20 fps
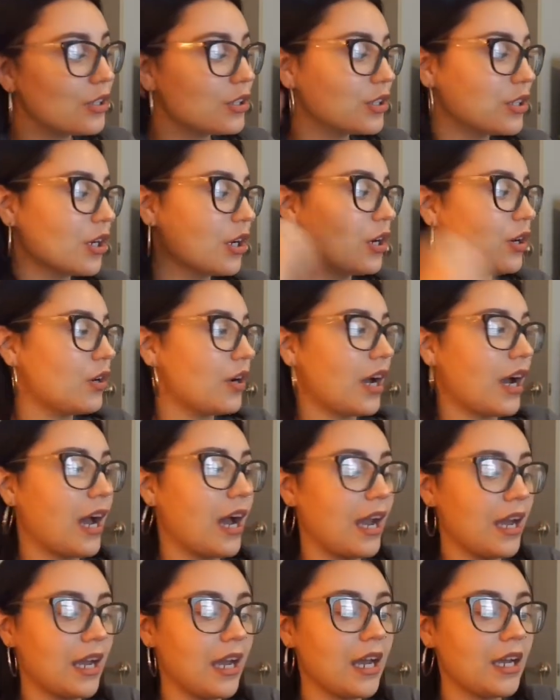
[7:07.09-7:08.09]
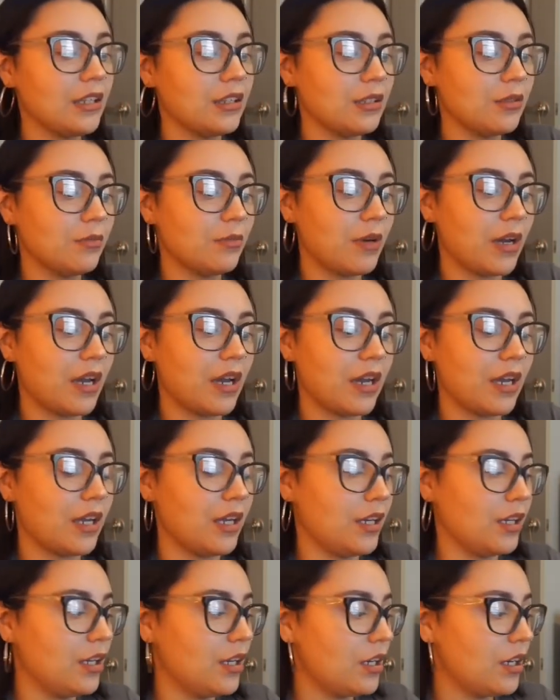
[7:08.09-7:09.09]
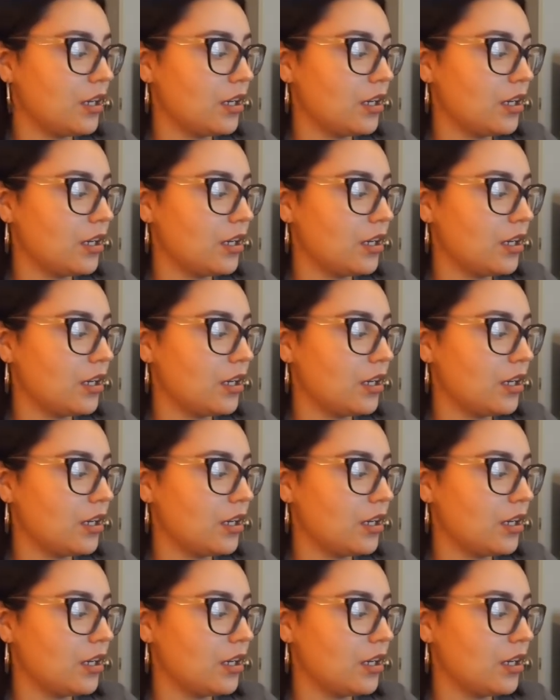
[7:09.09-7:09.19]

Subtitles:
So I had to buy,